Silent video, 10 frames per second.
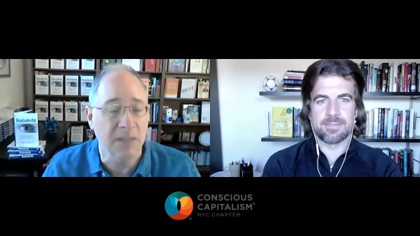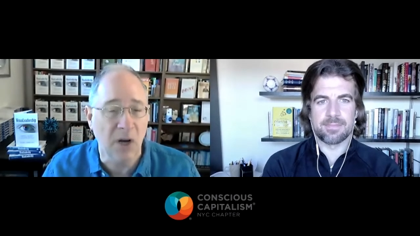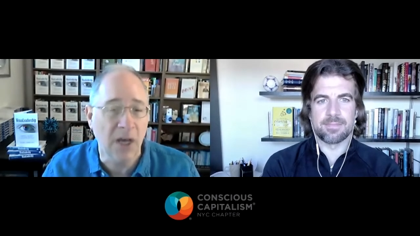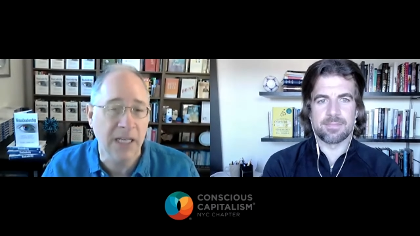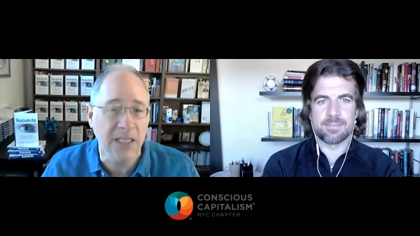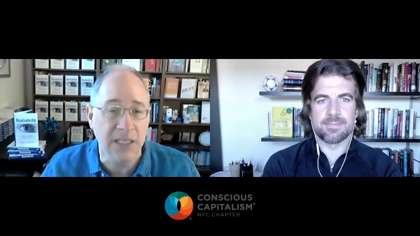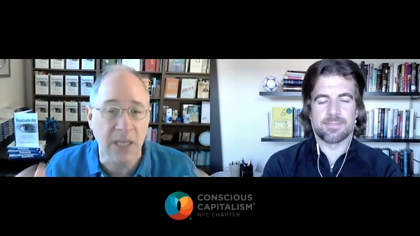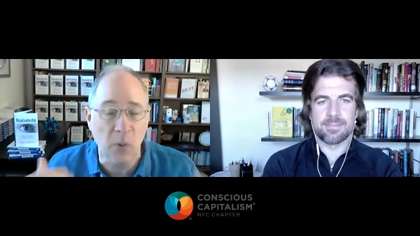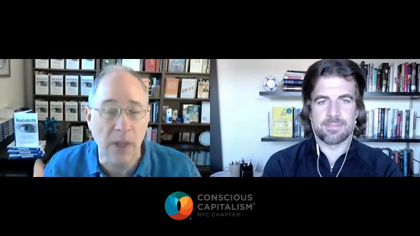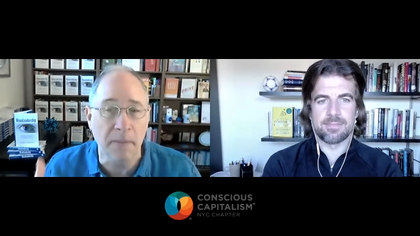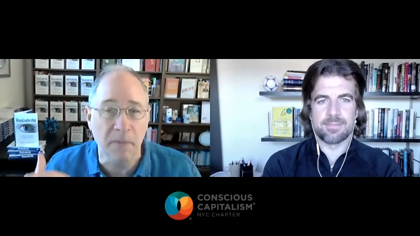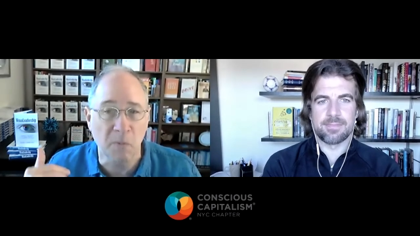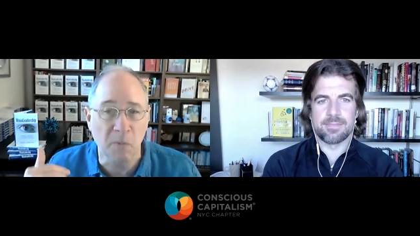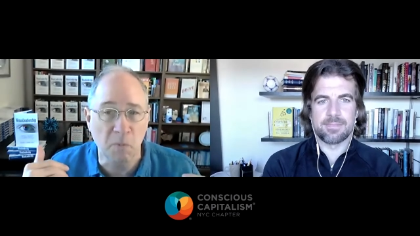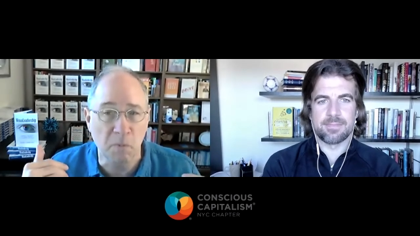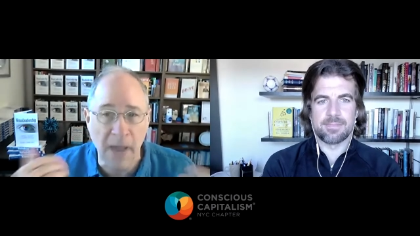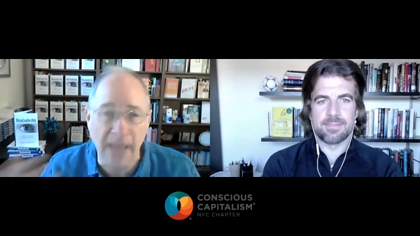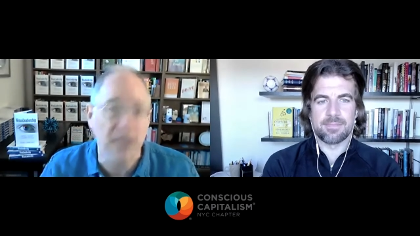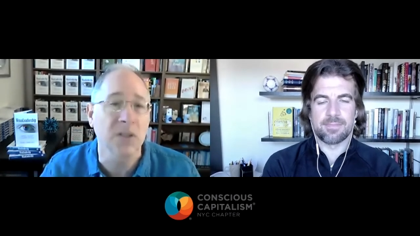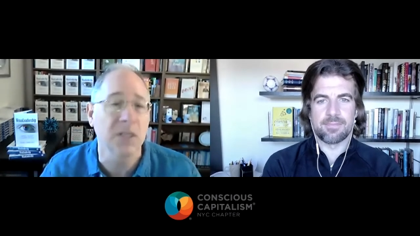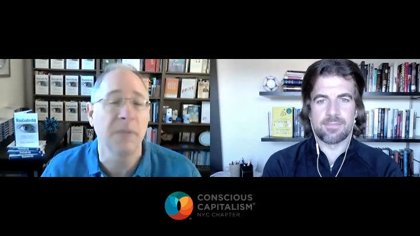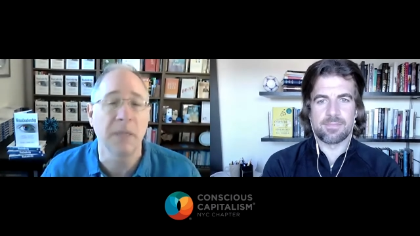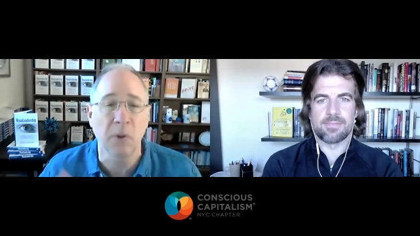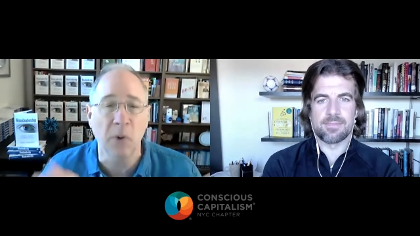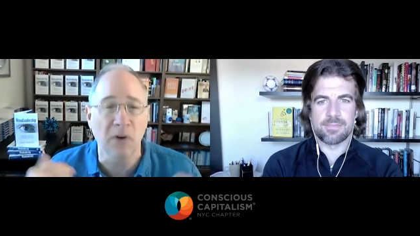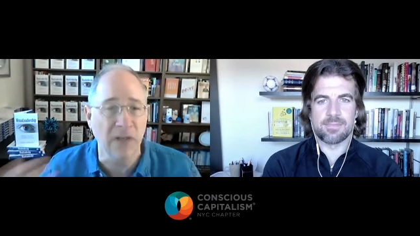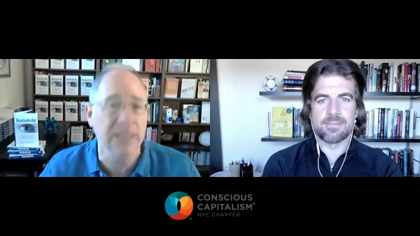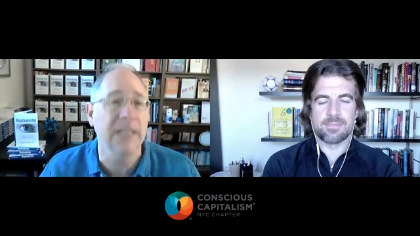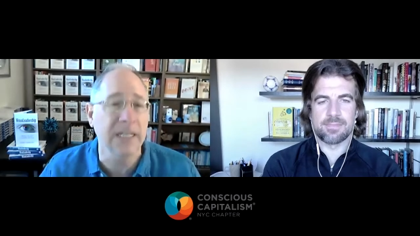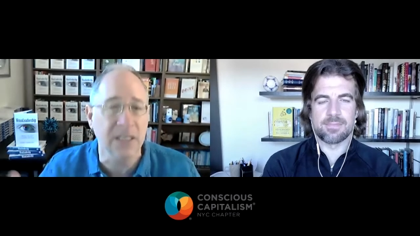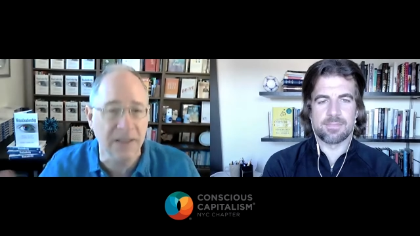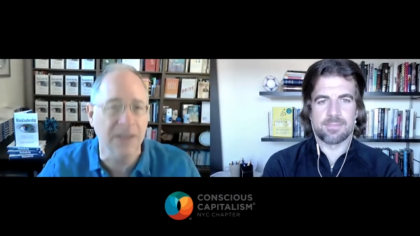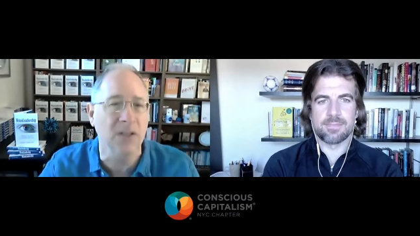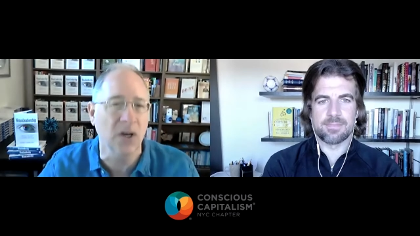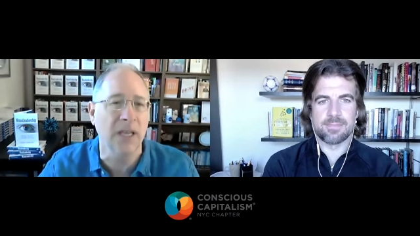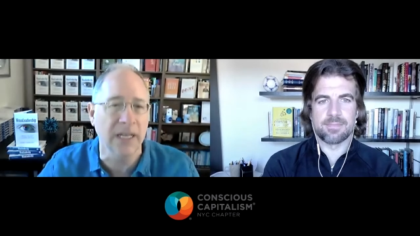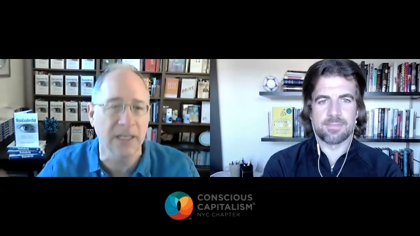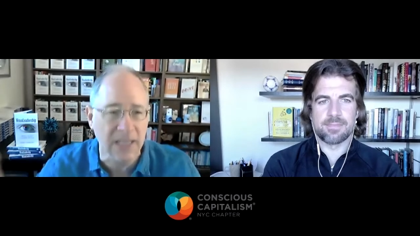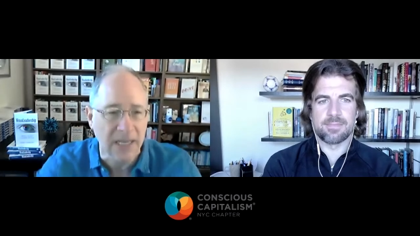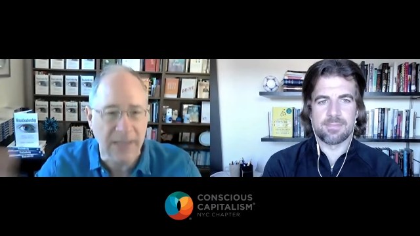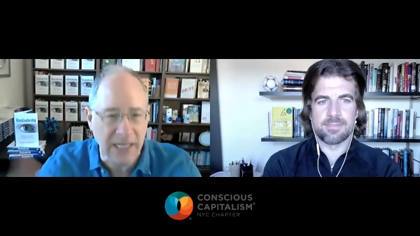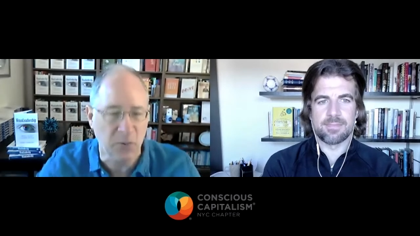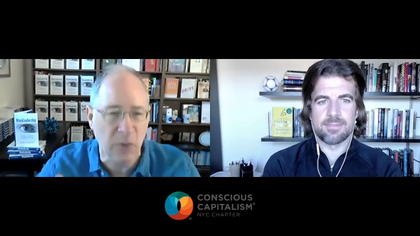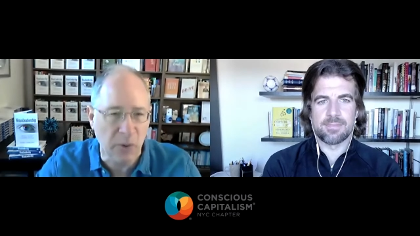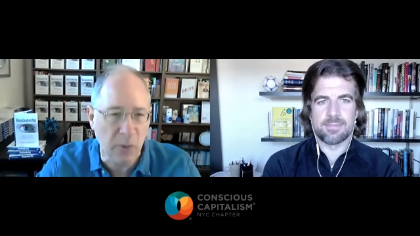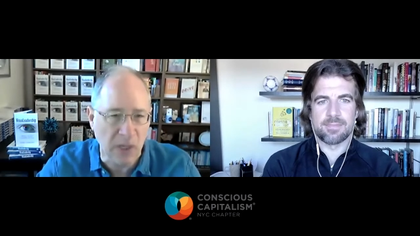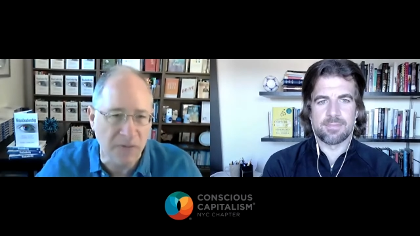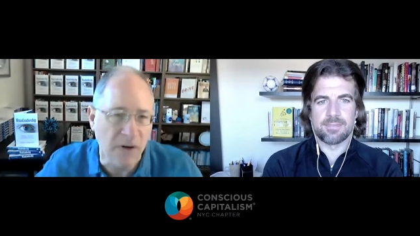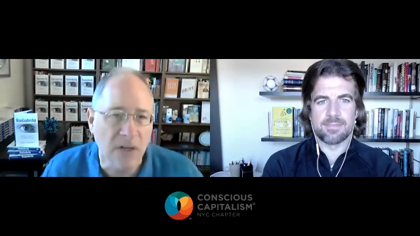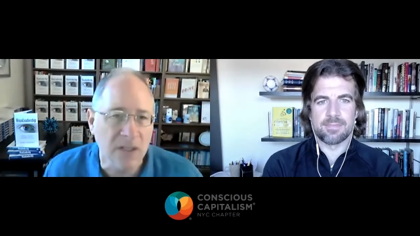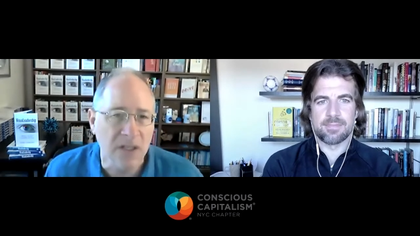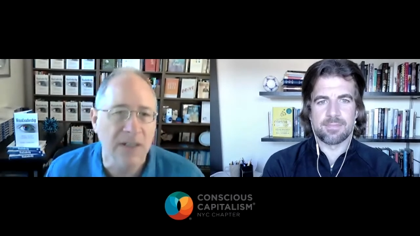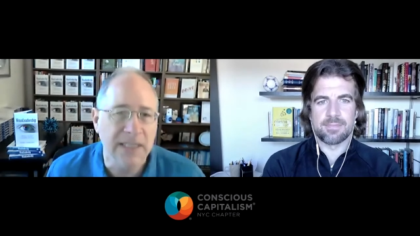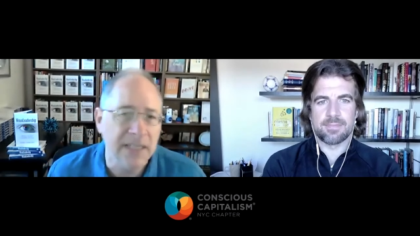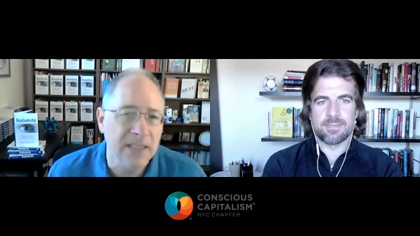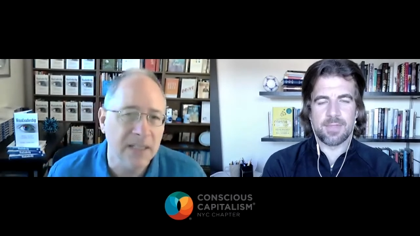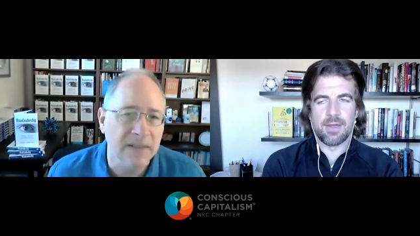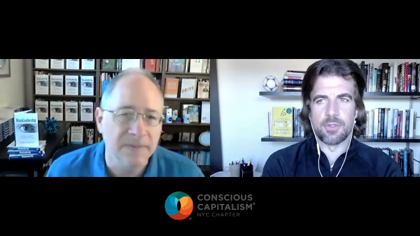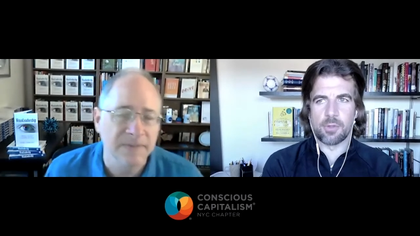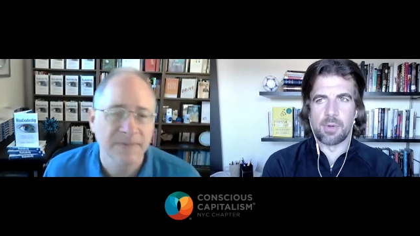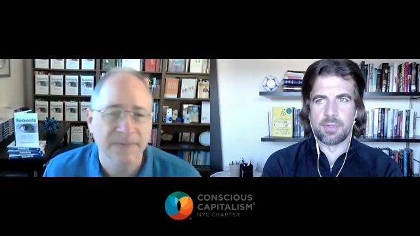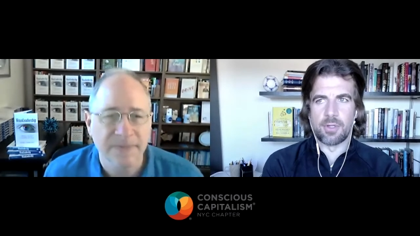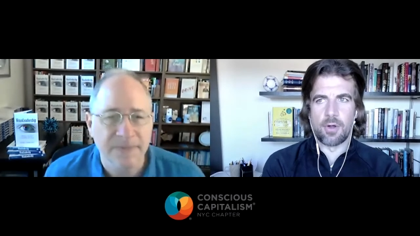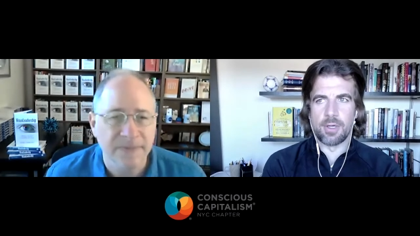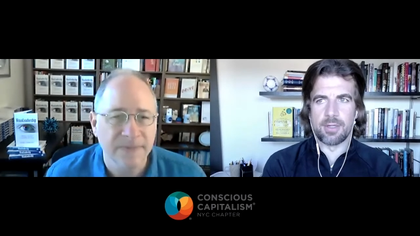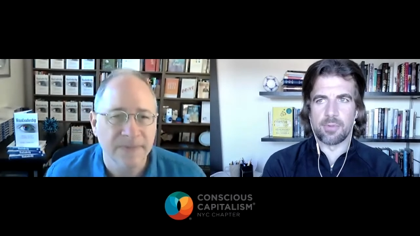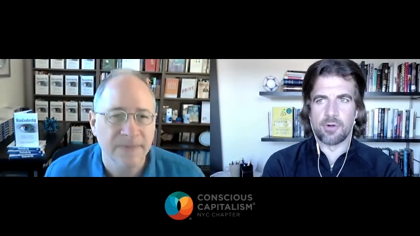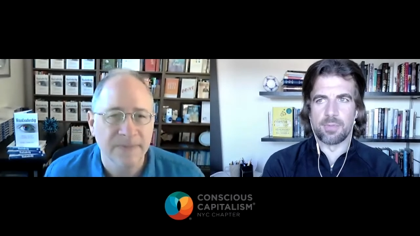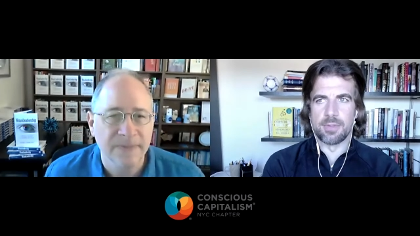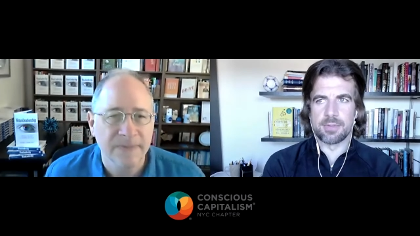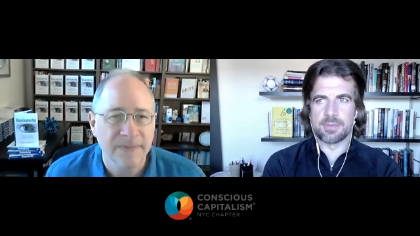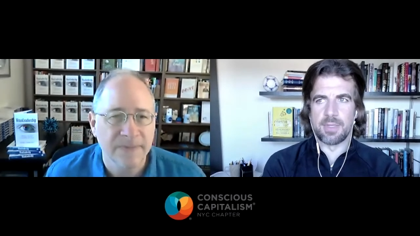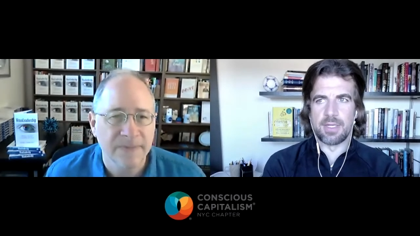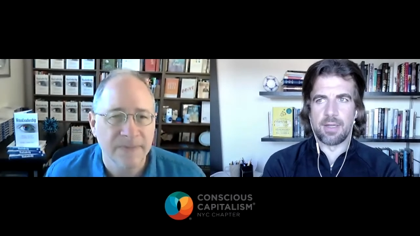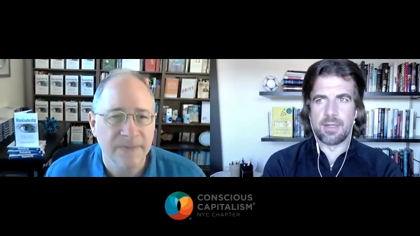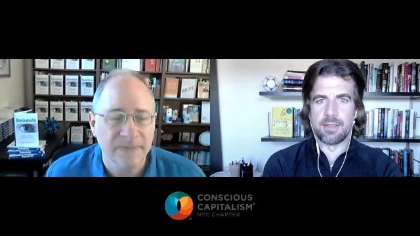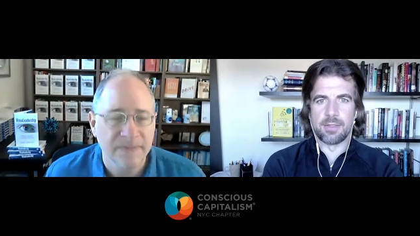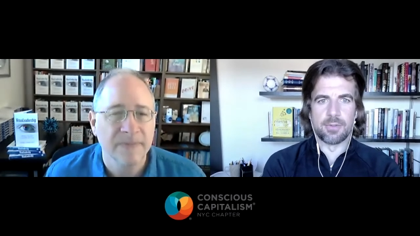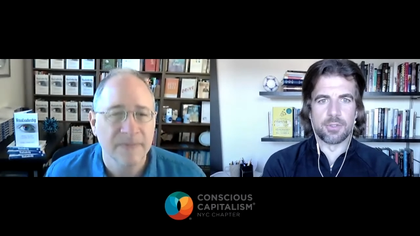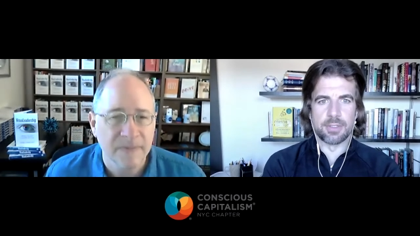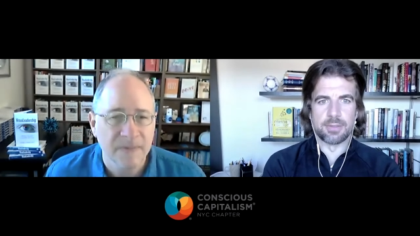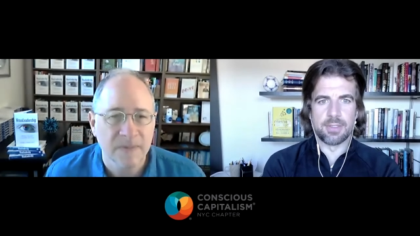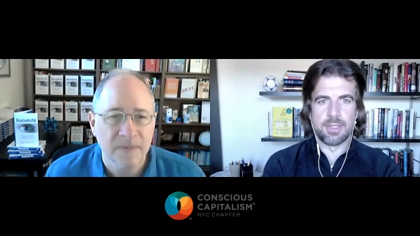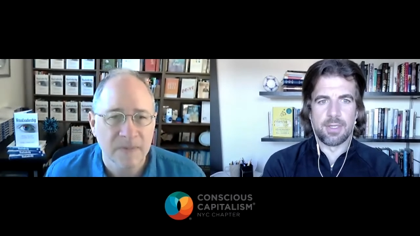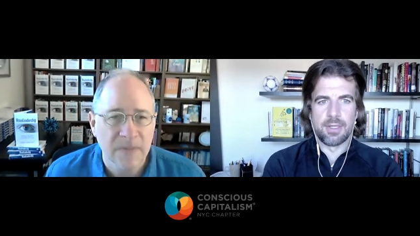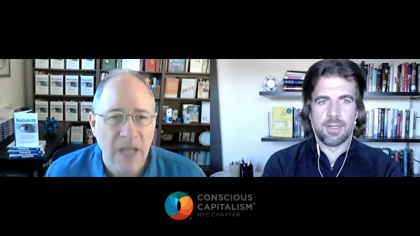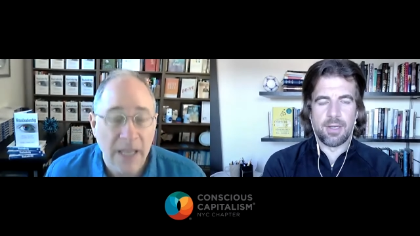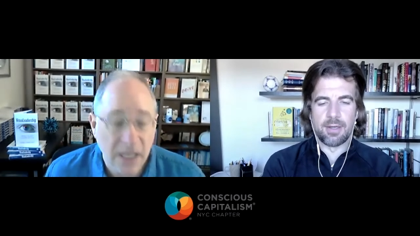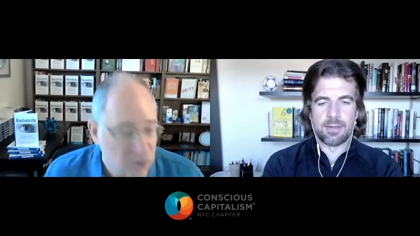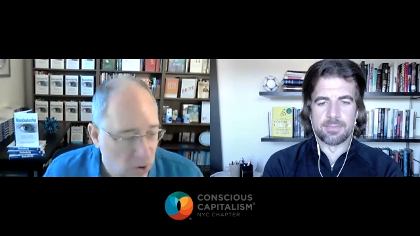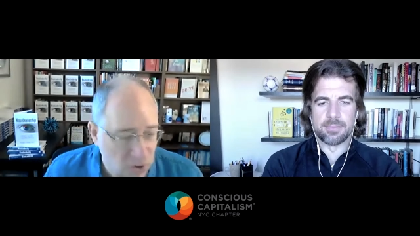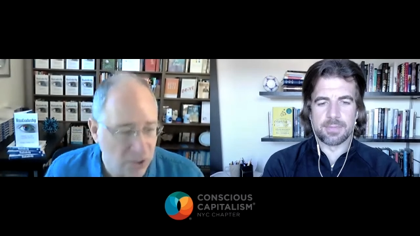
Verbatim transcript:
Speaker 1: audience. Like what matters to people, what resonates to this audience, that's where we want to focus our attention.
Speaker 2: Yeah, we talk about belonging, purpose, meaning, inclusion. Yeah, um, social